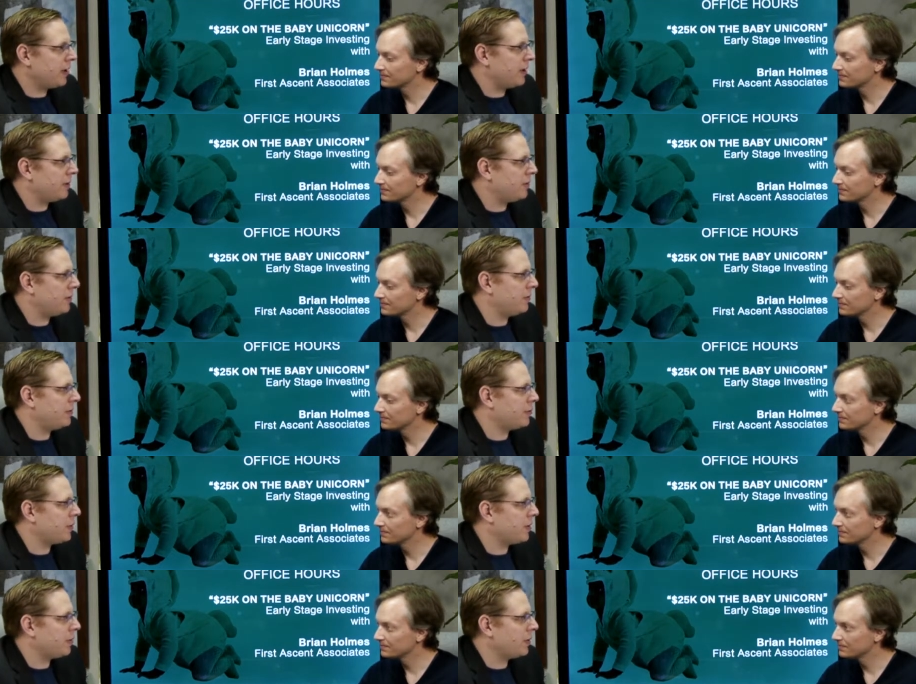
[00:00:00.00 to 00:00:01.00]
Speaker 1: Uh, you their
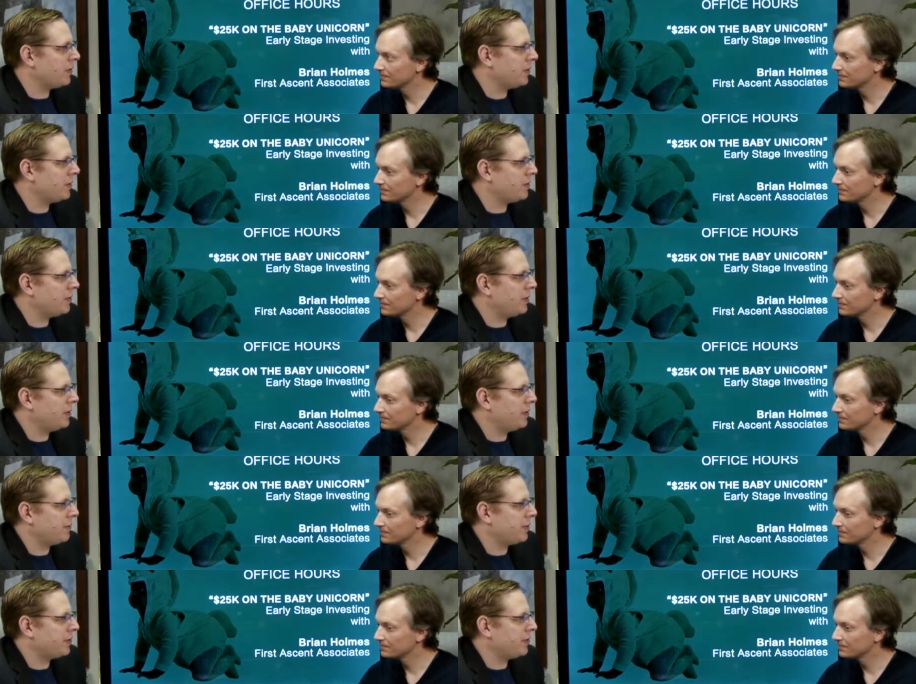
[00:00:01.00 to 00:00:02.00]
Twitter? What's it? Is it
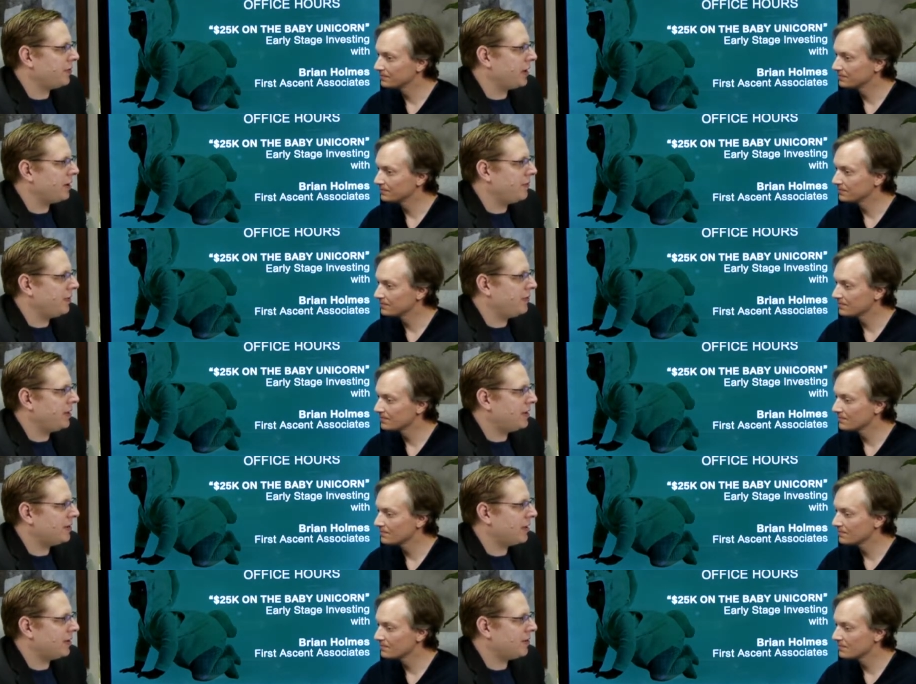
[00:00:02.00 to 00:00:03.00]
First Ascent VC? Is
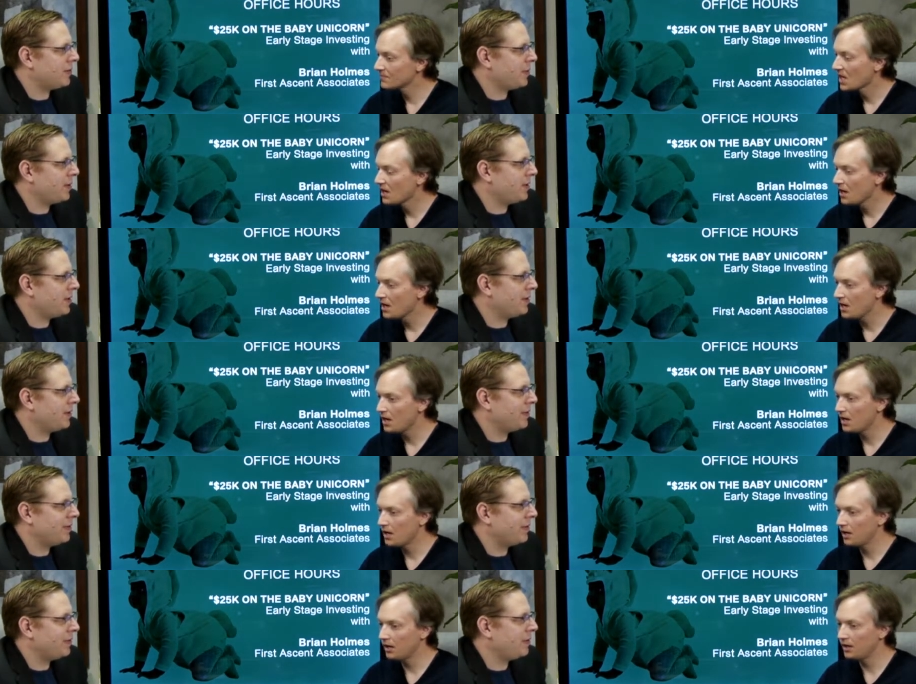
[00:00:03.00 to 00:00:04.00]
that your Twitter? Or
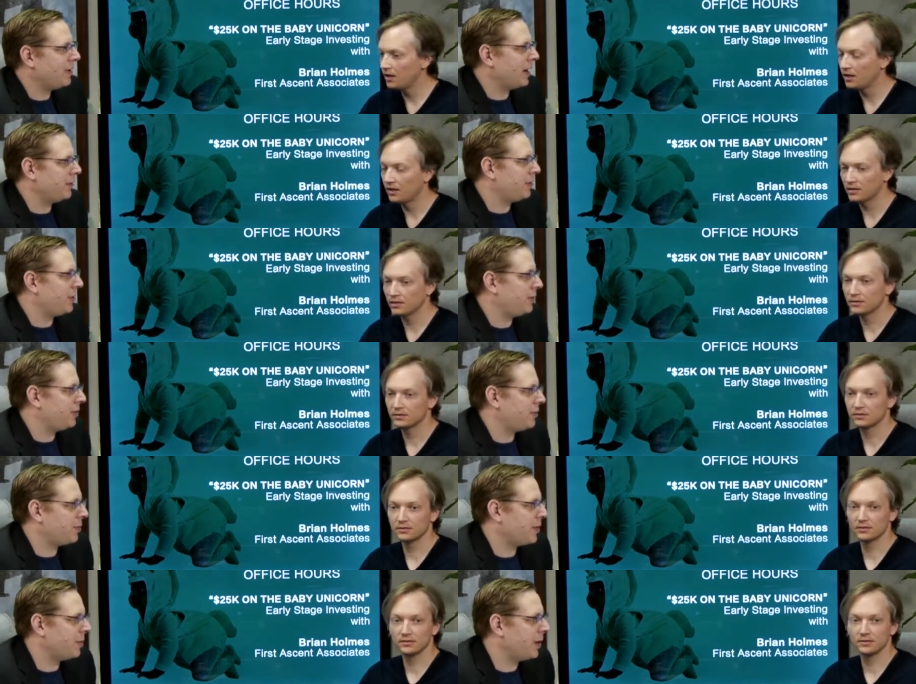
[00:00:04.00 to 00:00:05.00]
you uh, guys don't do
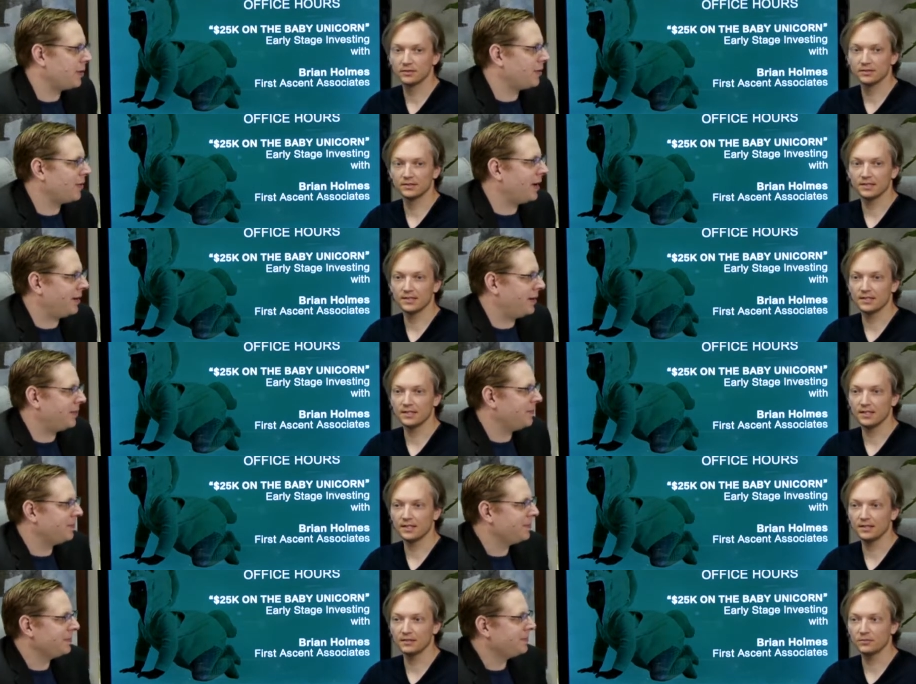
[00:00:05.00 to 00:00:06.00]
Twitter much, or I don't know.
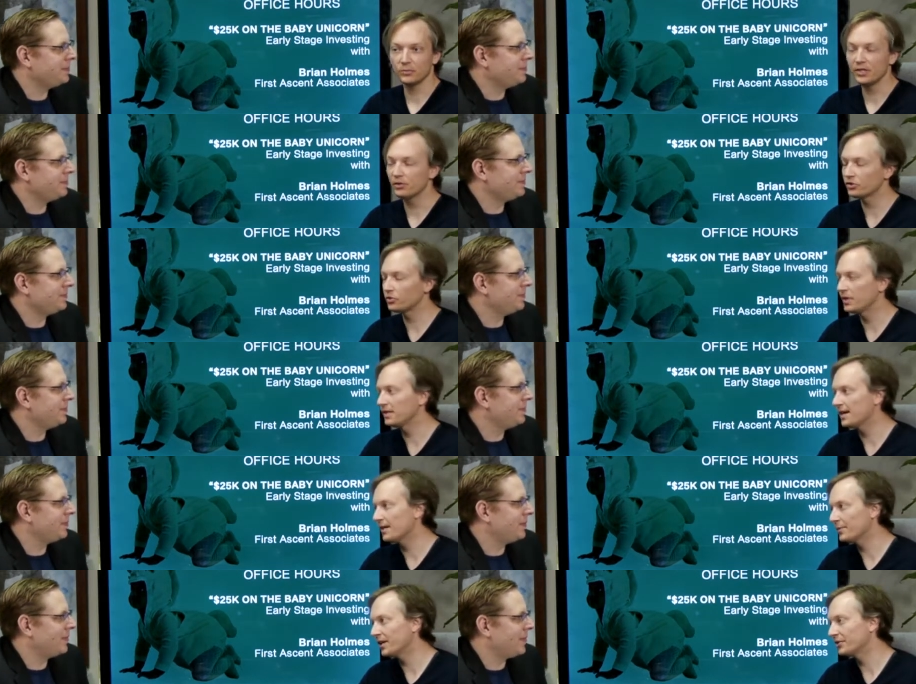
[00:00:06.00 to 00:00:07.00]
Speaker 2: We don't tweet
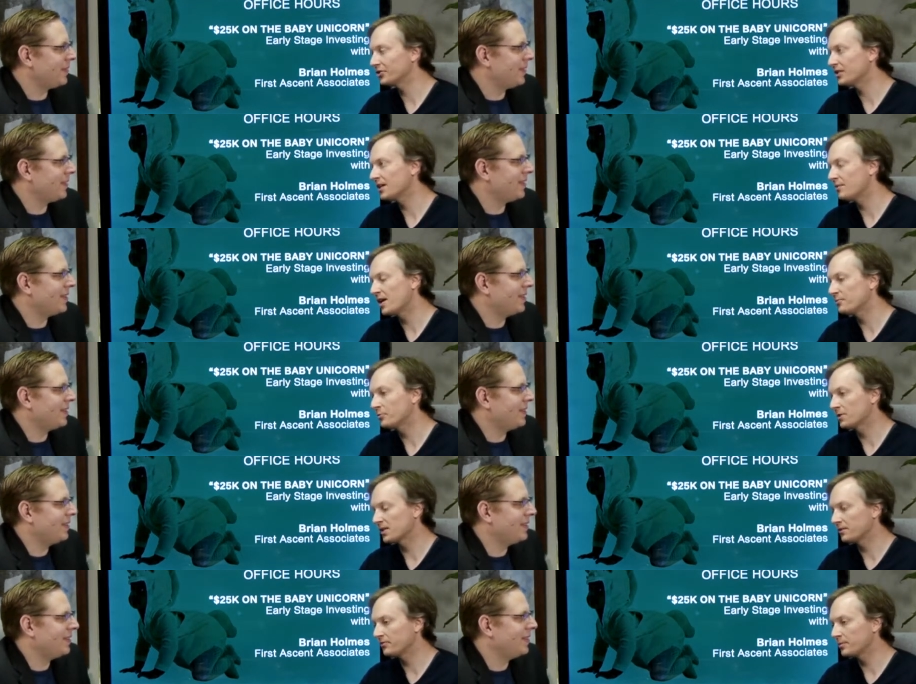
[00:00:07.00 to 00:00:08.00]
that much. Um, I'm more
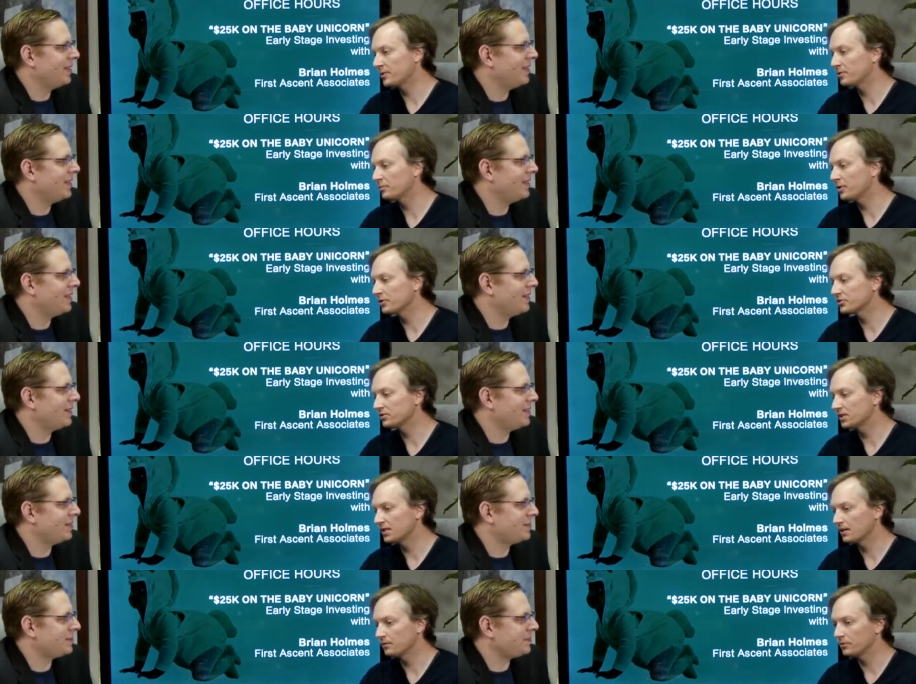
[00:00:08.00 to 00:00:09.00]
active on my own personal
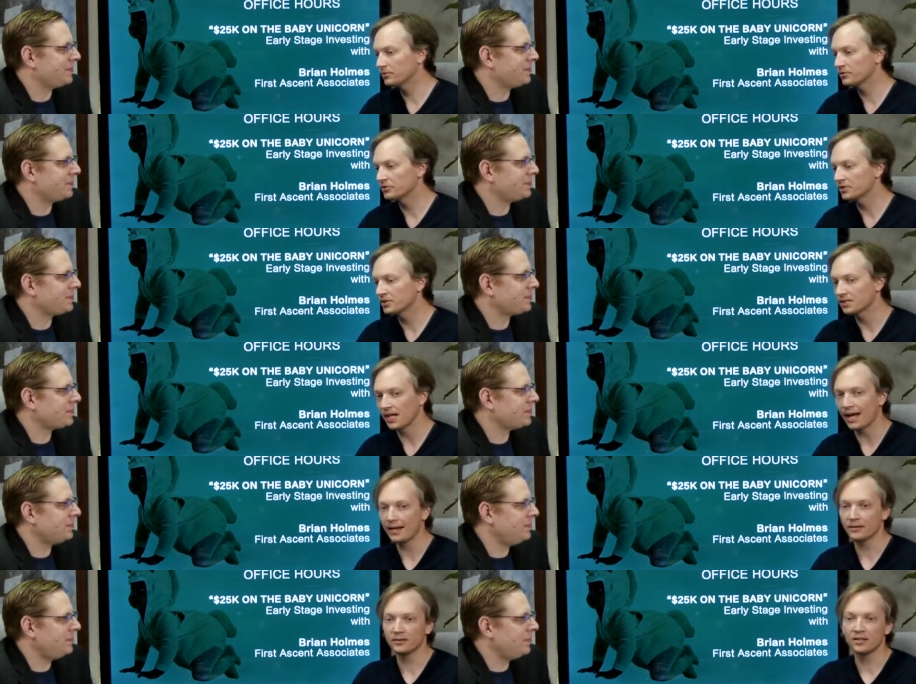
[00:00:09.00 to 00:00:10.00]
account, which is just
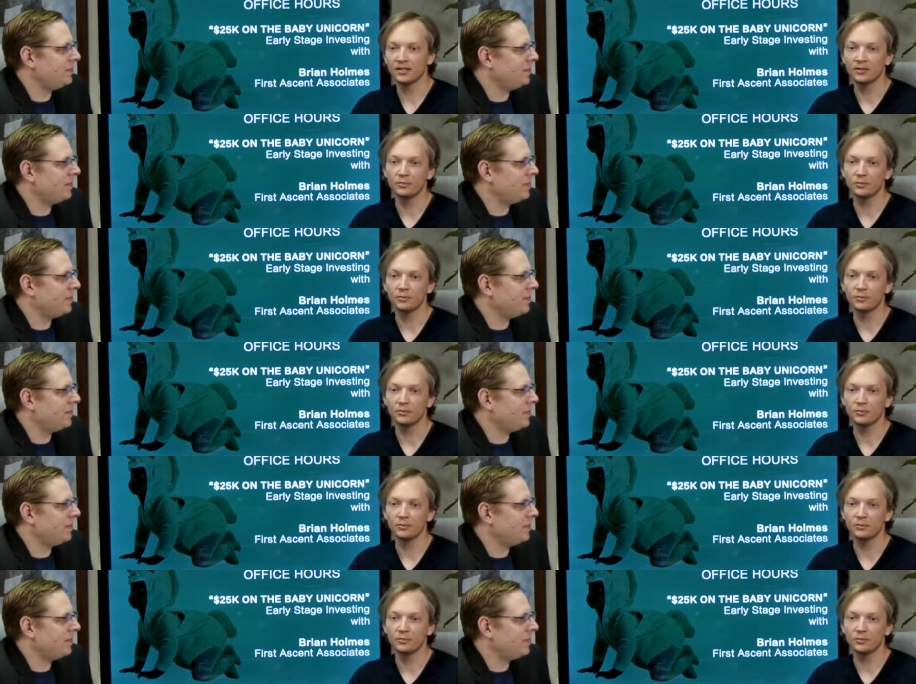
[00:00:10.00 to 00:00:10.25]
at uh,